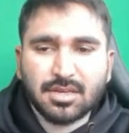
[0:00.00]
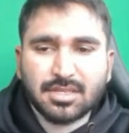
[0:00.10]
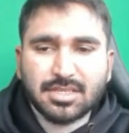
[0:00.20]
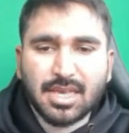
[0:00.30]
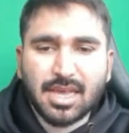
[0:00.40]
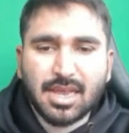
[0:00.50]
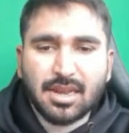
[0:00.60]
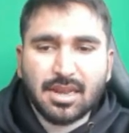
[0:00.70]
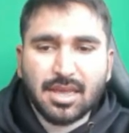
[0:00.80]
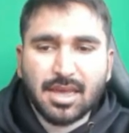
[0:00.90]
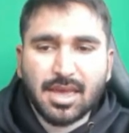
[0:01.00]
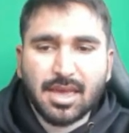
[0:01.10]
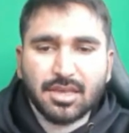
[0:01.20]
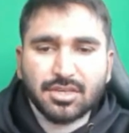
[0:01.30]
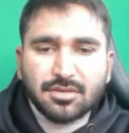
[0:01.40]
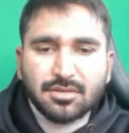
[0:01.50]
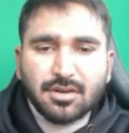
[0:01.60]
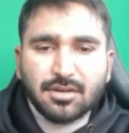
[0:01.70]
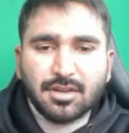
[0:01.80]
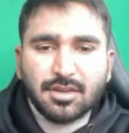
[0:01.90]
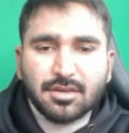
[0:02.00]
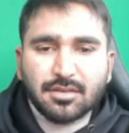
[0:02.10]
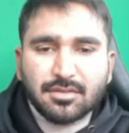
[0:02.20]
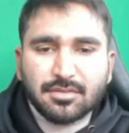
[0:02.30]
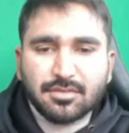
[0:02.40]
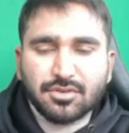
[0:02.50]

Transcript: cell H13.